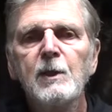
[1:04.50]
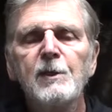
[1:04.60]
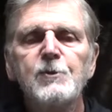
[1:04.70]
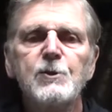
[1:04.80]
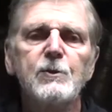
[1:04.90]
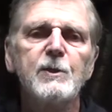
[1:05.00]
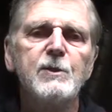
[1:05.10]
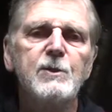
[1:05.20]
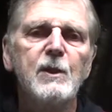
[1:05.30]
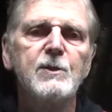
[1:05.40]
If
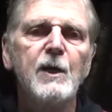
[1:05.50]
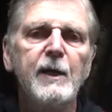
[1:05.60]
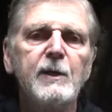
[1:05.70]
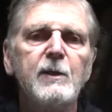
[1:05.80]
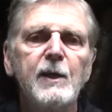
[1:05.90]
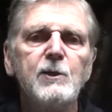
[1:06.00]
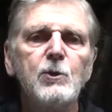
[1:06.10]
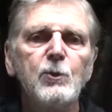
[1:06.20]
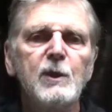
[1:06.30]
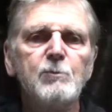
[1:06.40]
students attain a
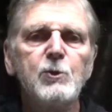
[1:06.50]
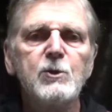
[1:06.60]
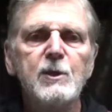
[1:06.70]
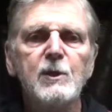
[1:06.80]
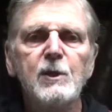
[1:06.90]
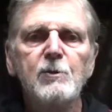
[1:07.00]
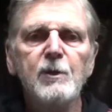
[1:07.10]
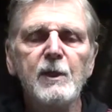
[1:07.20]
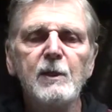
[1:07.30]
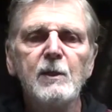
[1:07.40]
UMUC
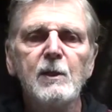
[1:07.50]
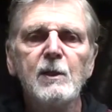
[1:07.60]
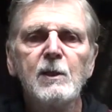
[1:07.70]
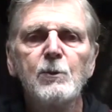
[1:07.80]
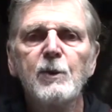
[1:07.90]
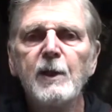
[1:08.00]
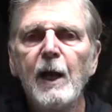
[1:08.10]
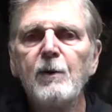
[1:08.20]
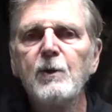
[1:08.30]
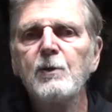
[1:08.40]
degree
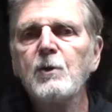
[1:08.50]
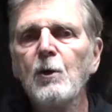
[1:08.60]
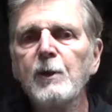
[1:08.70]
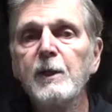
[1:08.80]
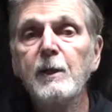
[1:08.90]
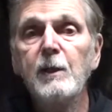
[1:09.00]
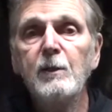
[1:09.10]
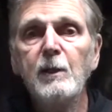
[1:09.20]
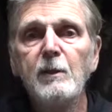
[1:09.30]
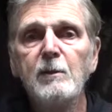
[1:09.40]
without knowing
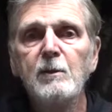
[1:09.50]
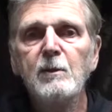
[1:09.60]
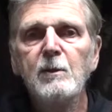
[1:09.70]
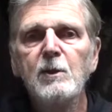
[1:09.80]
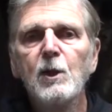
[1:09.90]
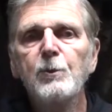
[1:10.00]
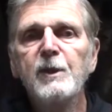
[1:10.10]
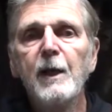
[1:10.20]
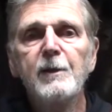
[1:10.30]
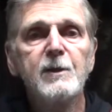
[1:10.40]
anything or
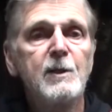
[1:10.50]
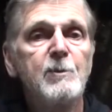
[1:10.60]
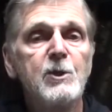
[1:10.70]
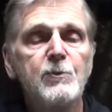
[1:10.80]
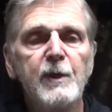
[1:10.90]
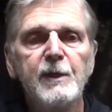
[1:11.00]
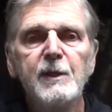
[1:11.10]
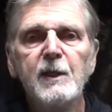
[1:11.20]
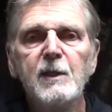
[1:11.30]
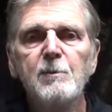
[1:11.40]
without demonstrating
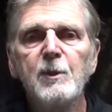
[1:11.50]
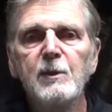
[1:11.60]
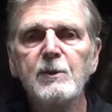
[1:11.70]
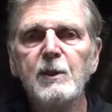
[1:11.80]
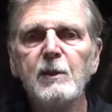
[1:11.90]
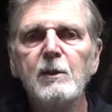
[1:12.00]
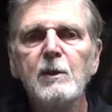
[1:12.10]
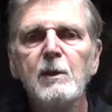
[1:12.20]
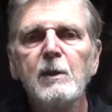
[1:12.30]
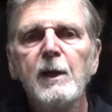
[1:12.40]
any ability
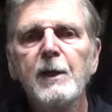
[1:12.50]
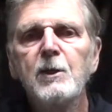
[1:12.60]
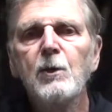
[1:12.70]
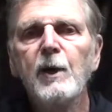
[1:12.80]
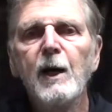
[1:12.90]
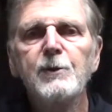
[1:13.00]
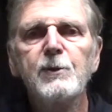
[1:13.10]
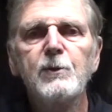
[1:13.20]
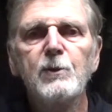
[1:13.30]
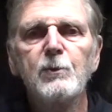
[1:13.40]
and go out
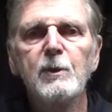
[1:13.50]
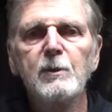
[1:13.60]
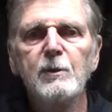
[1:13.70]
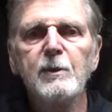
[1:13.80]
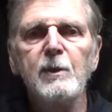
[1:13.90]
into the world